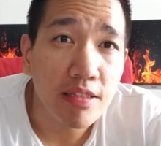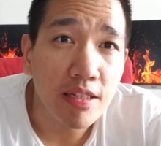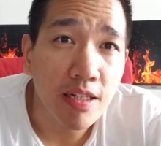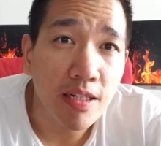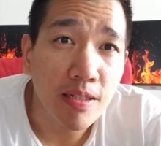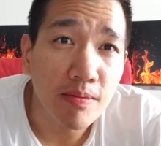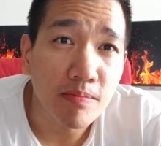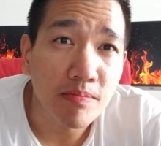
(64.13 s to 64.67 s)

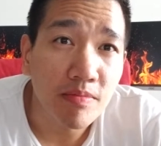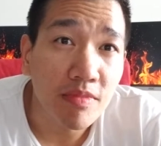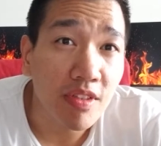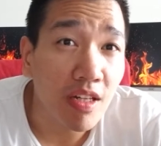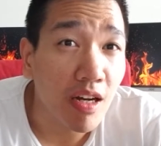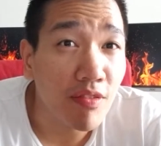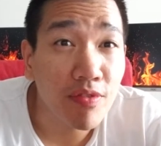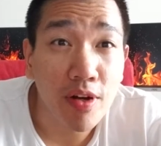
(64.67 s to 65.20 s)
um,
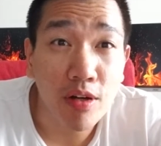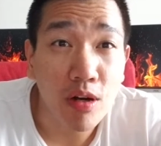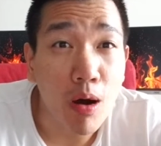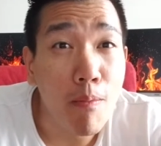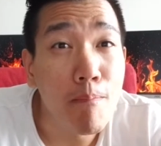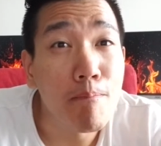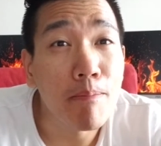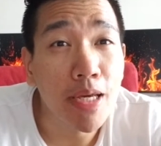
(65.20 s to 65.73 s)
that i found
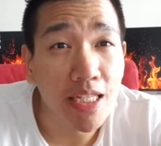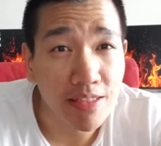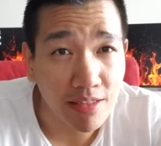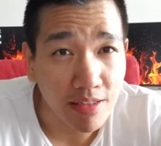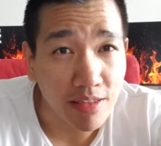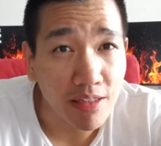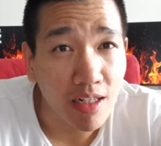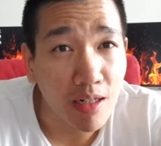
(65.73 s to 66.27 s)

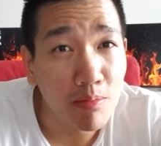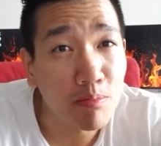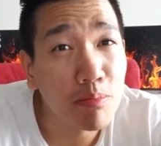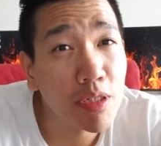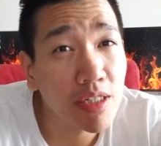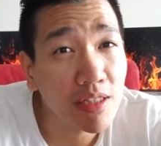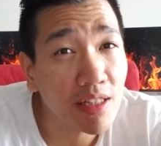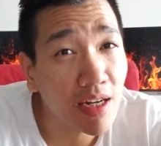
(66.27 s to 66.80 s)
amazing a
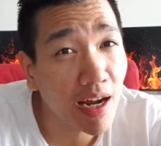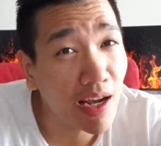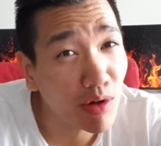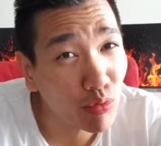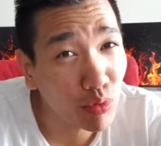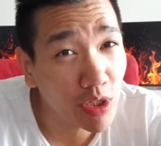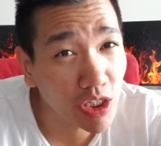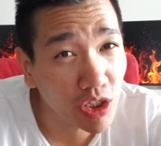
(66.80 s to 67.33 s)
book that i
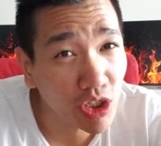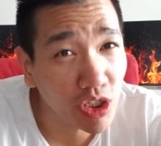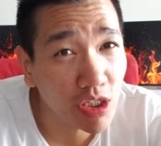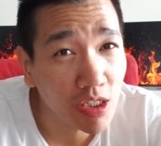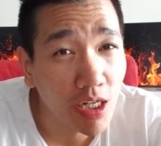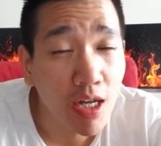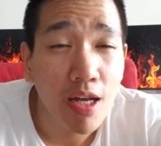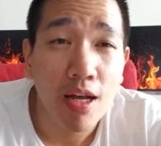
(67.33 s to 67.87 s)

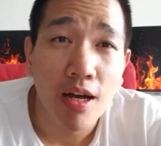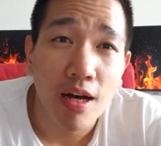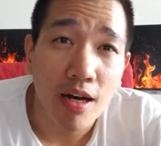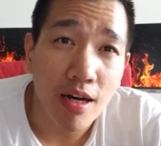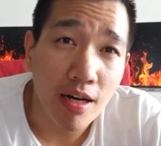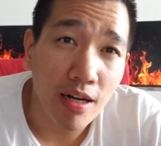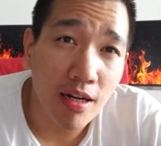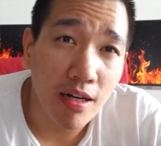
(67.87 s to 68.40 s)
wish
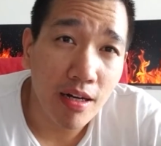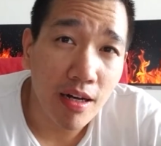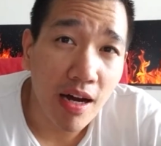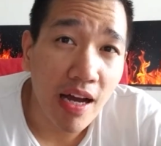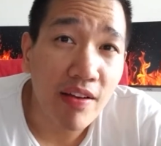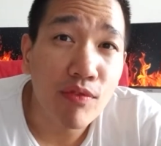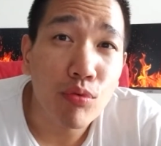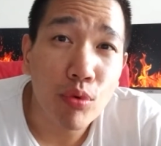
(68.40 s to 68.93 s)
uh,
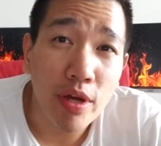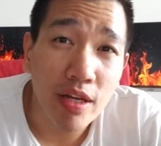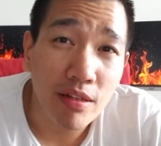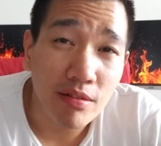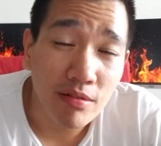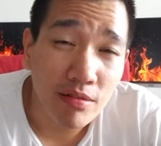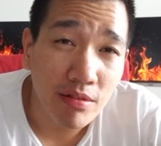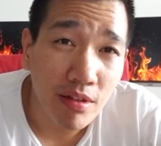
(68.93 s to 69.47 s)
i've
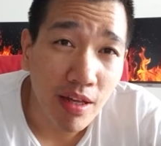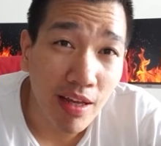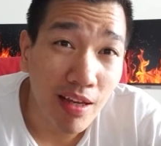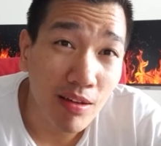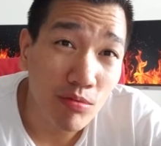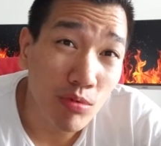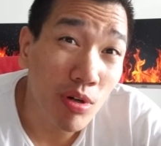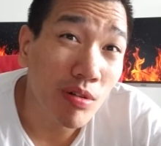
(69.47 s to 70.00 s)
read
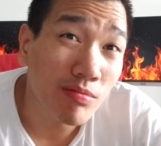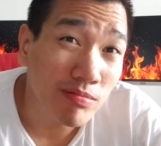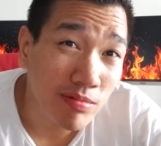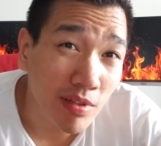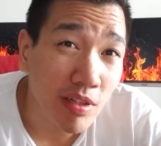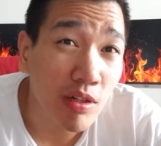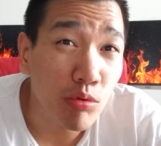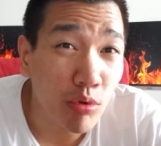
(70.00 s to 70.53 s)
and well
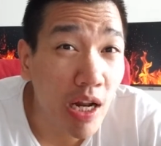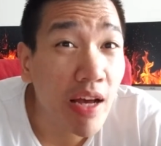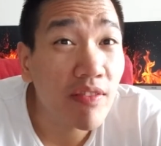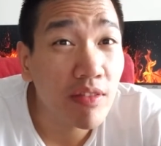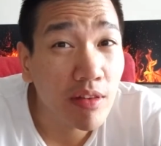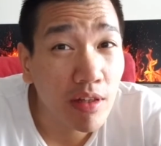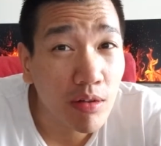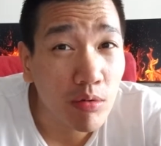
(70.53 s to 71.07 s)
it would have
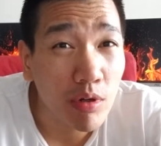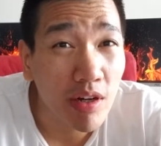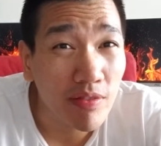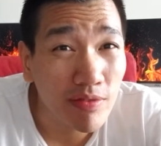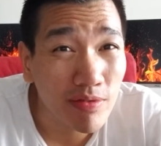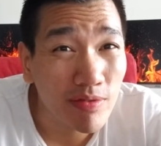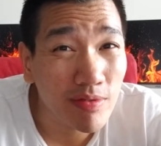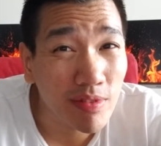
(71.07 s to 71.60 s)
would have
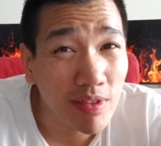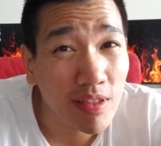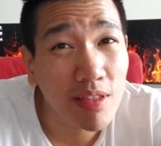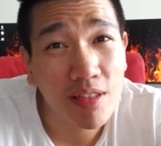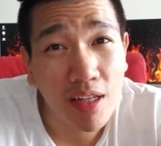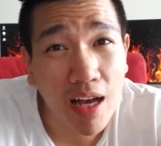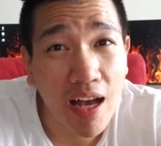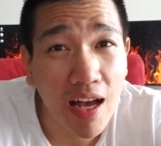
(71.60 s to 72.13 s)

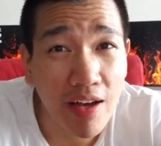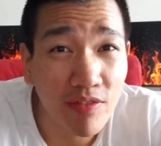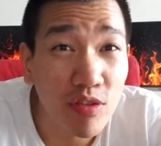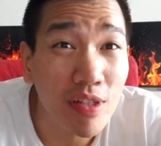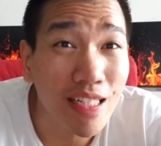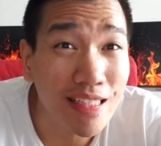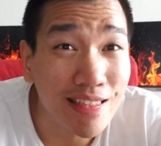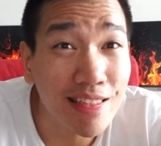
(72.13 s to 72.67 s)
have
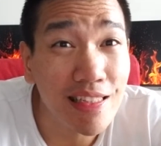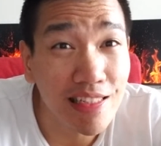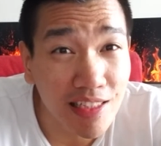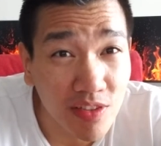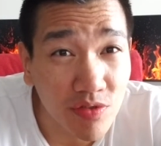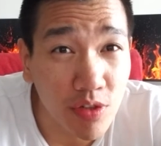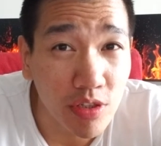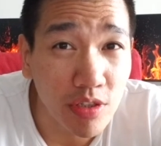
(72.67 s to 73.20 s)
to
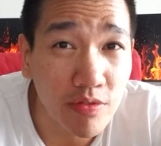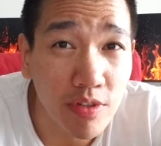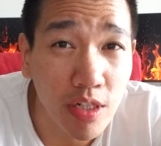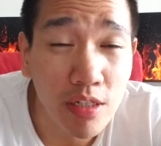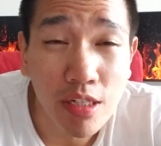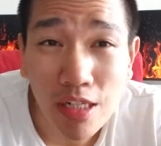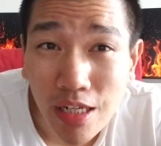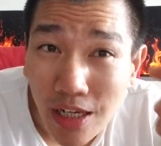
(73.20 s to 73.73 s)
exist first of
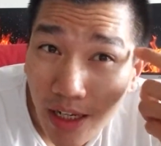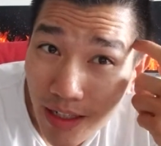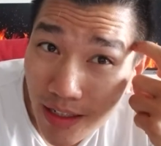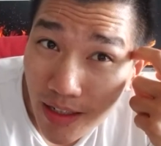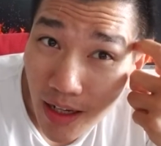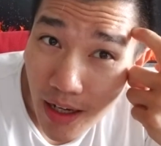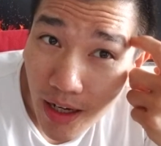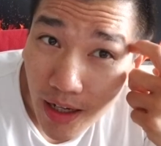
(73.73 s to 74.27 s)
all
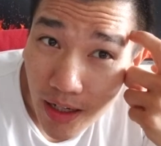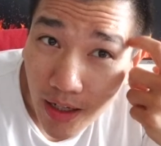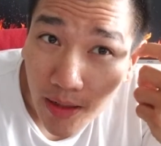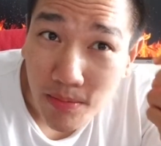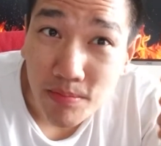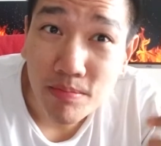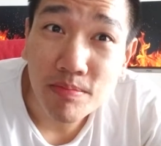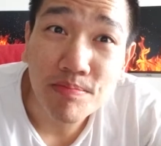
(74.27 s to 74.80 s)

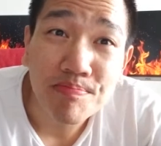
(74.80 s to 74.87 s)
um,